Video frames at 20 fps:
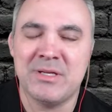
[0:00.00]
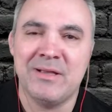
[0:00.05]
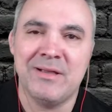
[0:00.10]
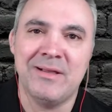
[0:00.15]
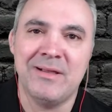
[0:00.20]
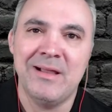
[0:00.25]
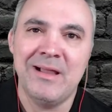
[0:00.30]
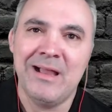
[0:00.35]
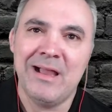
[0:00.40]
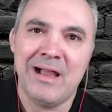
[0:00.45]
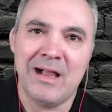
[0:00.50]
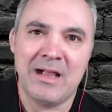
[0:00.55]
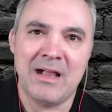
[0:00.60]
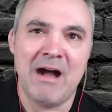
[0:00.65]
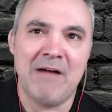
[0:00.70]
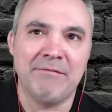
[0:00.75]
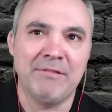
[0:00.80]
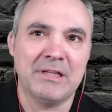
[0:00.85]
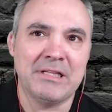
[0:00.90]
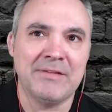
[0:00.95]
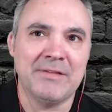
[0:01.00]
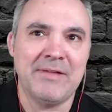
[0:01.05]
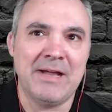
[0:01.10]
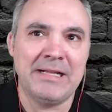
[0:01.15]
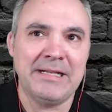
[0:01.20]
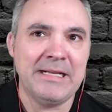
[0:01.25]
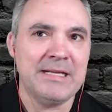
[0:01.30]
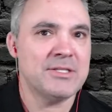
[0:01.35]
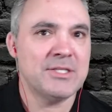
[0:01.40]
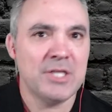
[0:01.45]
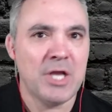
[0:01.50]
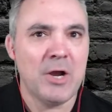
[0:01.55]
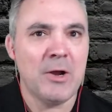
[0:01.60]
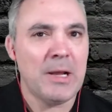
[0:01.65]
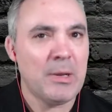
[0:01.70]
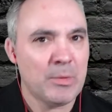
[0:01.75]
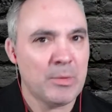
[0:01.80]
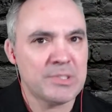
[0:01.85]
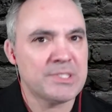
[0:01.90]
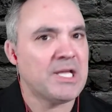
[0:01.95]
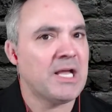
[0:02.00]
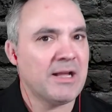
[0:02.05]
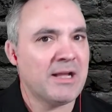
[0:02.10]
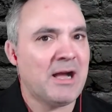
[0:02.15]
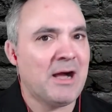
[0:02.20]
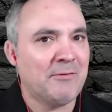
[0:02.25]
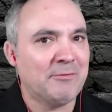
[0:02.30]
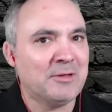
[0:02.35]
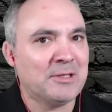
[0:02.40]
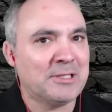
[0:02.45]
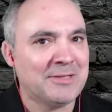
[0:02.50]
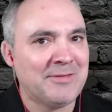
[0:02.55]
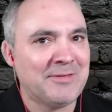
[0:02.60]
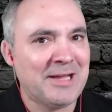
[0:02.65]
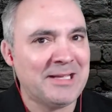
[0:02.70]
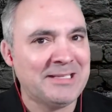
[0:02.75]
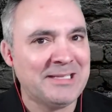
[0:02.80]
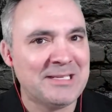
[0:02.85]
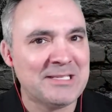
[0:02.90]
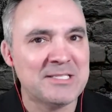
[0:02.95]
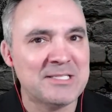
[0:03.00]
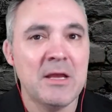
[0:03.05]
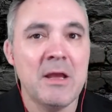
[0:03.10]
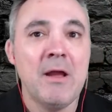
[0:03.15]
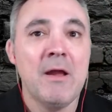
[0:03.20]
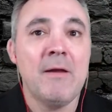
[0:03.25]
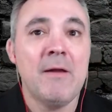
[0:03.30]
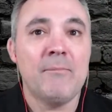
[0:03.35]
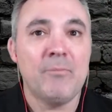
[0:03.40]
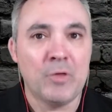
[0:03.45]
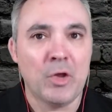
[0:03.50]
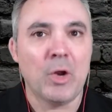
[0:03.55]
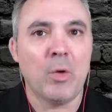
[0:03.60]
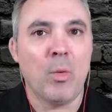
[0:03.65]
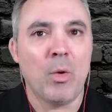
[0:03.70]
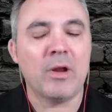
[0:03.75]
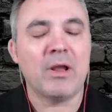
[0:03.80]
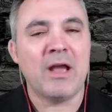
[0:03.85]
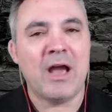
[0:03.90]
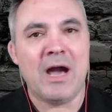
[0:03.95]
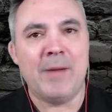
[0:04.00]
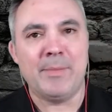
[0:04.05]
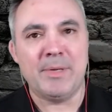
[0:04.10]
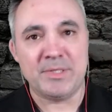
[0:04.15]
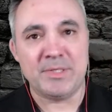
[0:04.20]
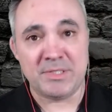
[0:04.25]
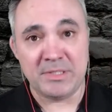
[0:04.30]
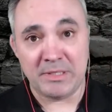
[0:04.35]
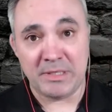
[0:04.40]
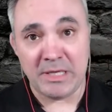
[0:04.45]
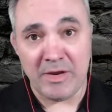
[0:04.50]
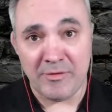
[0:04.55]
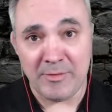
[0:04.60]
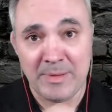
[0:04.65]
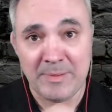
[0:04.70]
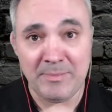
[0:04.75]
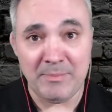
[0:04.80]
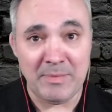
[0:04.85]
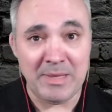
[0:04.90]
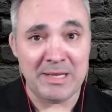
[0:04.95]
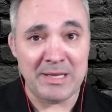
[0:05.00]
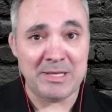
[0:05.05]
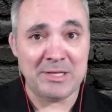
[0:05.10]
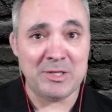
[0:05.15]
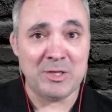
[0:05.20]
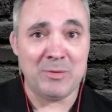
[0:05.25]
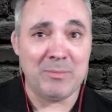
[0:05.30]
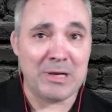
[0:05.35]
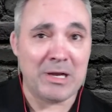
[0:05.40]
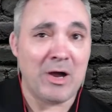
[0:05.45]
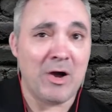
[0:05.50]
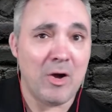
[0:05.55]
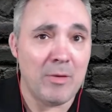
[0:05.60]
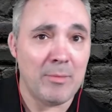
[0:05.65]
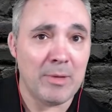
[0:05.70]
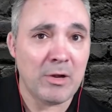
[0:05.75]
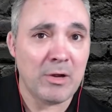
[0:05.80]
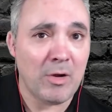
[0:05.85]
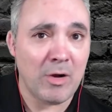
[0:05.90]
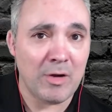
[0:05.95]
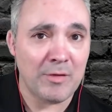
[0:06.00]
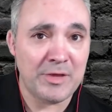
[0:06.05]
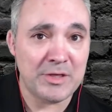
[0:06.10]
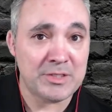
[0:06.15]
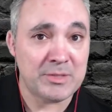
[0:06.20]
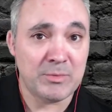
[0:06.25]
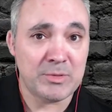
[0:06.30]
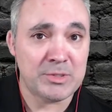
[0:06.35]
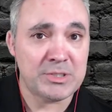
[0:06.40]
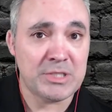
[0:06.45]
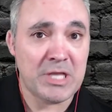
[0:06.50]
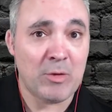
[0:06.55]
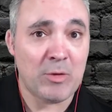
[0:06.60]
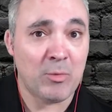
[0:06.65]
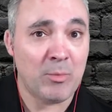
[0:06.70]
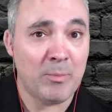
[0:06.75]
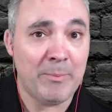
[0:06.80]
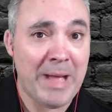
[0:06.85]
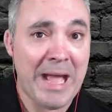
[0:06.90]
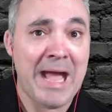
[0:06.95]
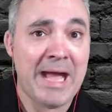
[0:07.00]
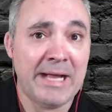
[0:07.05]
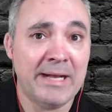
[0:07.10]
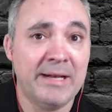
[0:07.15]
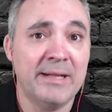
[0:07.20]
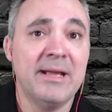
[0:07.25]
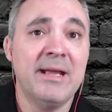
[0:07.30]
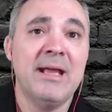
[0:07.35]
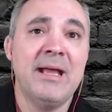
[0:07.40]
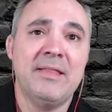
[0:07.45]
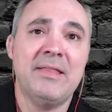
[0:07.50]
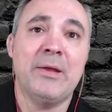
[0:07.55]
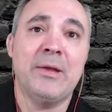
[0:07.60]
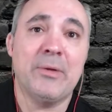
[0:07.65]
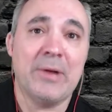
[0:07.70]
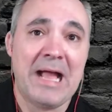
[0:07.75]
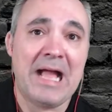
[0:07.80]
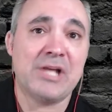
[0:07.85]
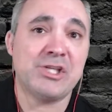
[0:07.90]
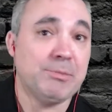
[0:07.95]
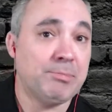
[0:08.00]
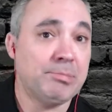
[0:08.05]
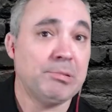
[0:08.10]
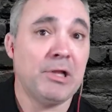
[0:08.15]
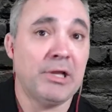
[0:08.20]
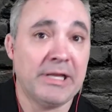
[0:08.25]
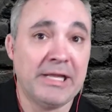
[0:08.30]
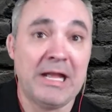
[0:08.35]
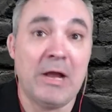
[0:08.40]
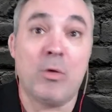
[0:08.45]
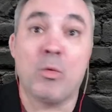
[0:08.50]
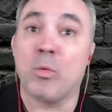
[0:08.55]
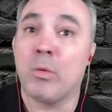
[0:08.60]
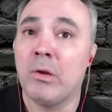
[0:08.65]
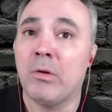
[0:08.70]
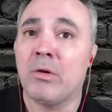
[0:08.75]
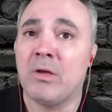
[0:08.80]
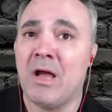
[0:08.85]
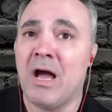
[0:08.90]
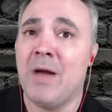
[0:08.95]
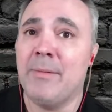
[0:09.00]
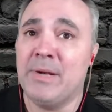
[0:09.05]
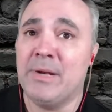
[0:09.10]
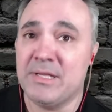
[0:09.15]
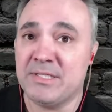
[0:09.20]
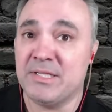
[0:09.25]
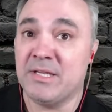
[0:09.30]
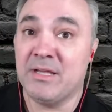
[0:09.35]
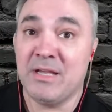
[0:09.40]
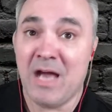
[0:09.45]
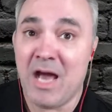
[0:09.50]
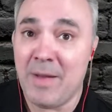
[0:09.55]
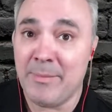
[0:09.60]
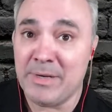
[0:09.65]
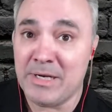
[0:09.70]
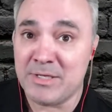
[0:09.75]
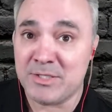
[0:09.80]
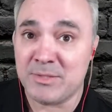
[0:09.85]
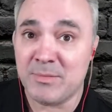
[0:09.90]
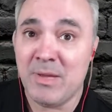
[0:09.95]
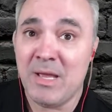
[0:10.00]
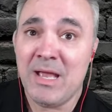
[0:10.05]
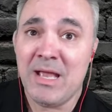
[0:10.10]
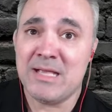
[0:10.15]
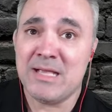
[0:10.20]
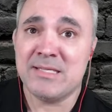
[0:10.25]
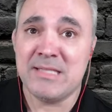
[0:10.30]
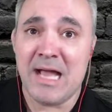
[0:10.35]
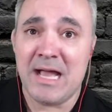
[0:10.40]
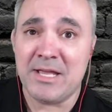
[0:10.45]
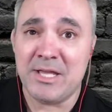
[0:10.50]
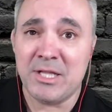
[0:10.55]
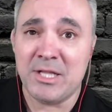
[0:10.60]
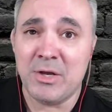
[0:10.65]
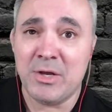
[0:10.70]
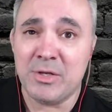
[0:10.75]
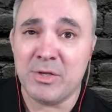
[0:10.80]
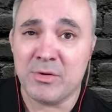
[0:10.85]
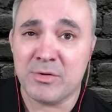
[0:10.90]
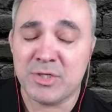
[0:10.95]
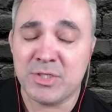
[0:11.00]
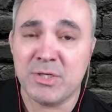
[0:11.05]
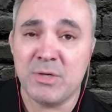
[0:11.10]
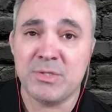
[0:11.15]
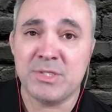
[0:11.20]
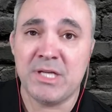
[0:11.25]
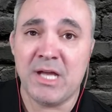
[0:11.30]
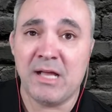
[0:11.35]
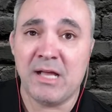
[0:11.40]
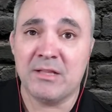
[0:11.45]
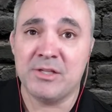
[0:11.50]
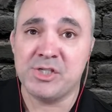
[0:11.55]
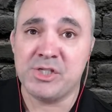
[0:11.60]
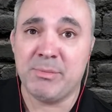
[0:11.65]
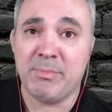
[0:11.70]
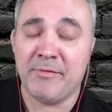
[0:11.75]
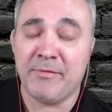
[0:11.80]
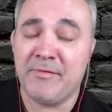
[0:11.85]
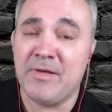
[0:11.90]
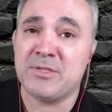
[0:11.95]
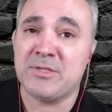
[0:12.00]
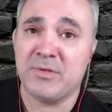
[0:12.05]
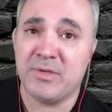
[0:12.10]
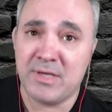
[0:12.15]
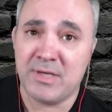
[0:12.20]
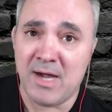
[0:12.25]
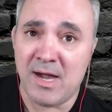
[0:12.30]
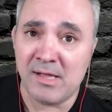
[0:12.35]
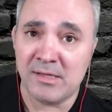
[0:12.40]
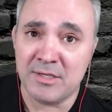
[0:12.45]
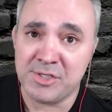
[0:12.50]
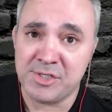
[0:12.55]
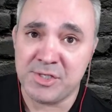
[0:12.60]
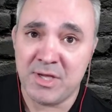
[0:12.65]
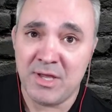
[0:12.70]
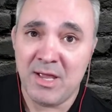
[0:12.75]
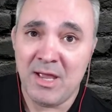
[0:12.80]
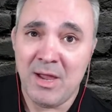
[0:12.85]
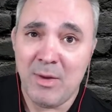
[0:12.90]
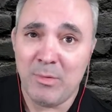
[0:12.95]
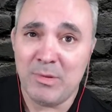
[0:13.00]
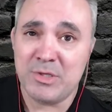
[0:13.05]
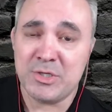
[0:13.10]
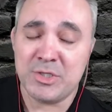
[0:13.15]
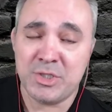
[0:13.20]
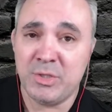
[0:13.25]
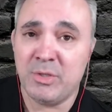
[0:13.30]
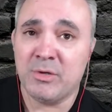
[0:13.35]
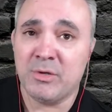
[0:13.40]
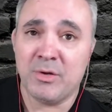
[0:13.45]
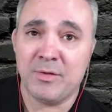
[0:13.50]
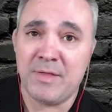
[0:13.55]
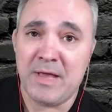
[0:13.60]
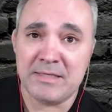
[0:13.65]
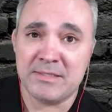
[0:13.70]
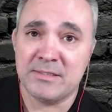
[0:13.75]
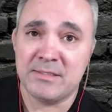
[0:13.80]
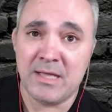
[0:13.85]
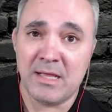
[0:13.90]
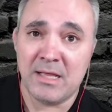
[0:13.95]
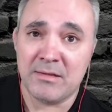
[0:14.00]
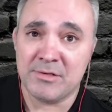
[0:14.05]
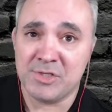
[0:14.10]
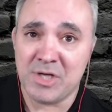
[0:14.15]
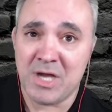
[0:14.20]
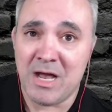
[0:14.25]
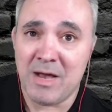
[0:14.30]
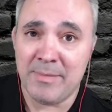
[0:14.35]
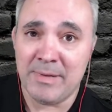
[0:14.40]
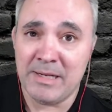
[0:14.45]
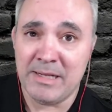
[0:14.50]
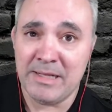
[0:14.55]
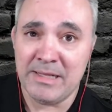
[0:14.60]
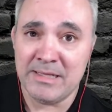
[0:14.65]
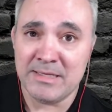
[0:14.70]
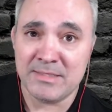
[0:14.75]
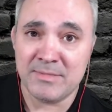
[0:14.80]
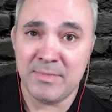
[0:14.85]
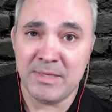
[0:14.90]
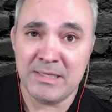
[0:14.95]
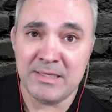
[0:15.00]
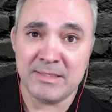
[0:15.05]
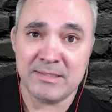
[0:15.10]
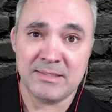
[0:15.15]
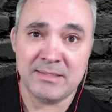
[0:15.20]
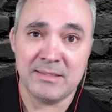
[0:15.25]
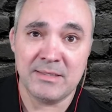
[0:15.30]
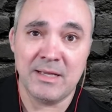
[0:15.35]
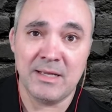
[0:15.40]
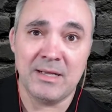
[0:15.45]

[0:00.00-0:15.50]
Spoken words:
a conflict of ideas. No, it was not a conflict of ideas. There were communists in the government. All McCarthyism was not bad. They were actually plucking out real communists. And communism is not, your sociology professor in college with his $200,000 job and in his